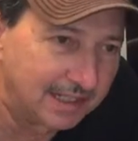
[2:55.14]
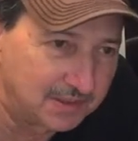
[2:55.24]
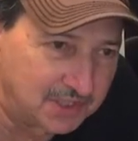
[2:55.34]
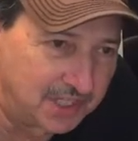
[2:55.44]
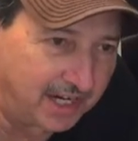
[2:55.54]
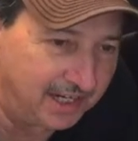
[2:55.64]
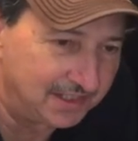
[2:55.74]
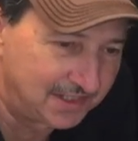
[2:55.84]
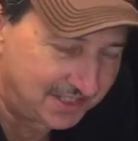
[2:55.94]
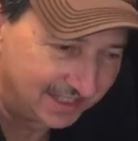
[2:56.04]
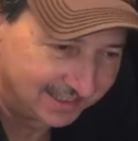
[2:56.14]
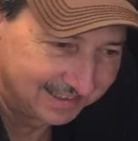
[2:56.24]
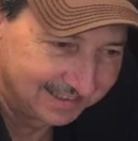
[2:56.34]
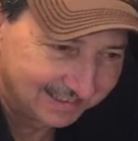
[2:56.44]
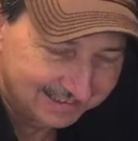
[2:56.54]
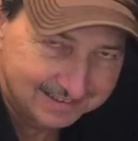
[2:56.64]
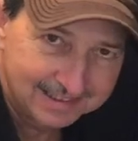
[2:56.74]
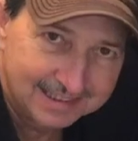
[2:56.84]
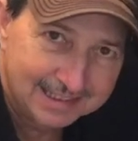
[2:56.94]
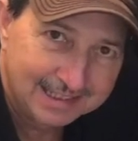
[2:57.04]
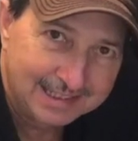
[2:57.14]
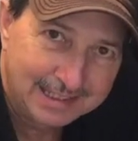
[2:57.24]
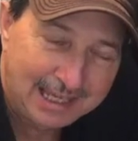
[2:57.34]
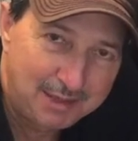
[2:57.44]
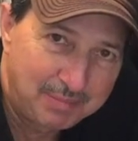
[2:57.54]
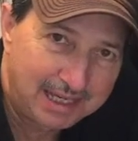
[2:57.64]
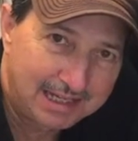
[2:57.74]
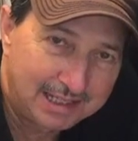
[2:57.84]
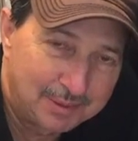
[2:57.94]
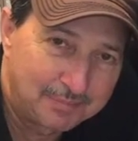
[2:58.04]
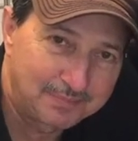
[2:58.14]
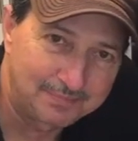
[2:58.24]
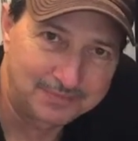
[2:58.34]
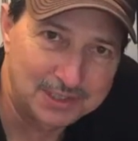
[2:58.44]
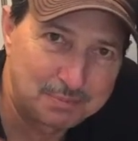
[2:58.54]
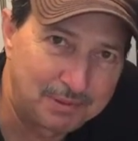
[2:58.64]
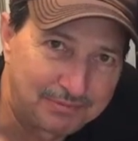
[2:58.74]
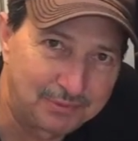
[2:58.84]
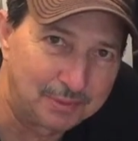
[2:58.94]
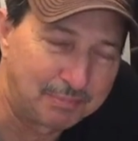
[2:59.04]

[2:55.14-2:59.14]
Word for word: downstairs. Came back up just before